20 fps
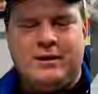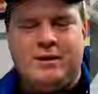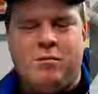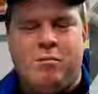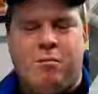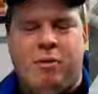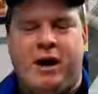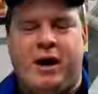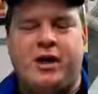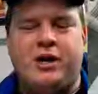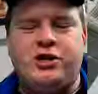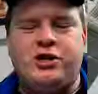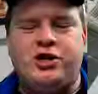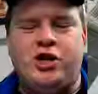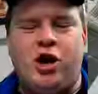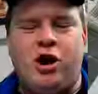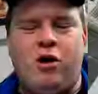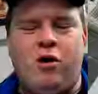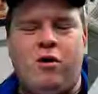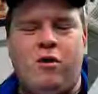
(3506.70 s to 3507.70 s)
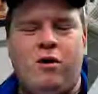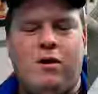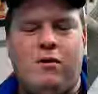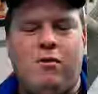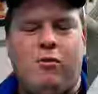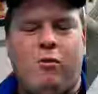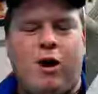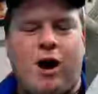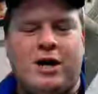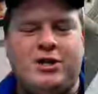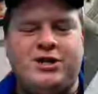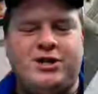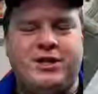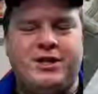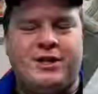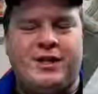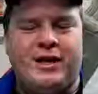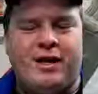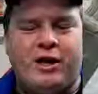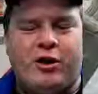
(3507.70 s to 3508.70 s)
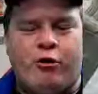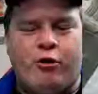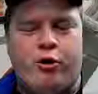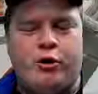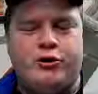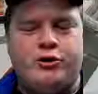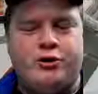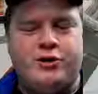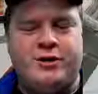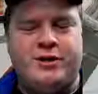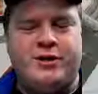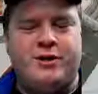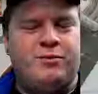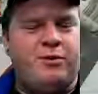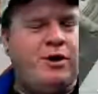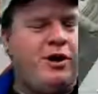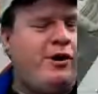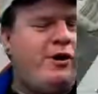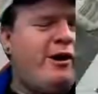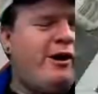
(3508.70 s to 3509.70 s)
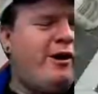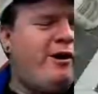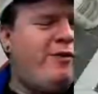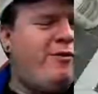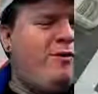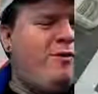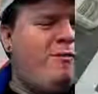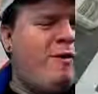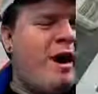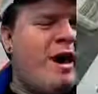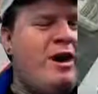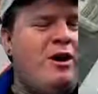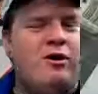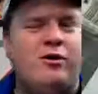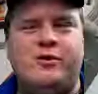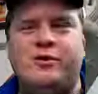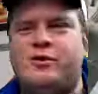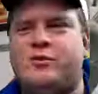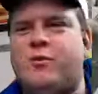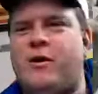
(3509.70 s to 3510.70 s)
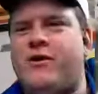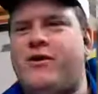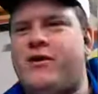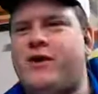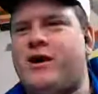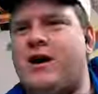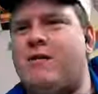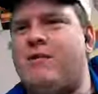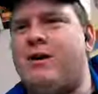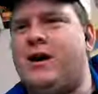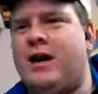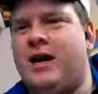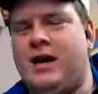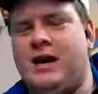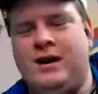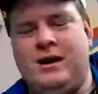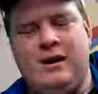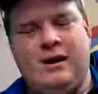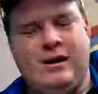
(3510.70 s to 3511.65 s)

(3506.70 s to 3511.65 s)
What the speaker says: Pick a show, watch it, get groceries when you hear the bad news weather coming in.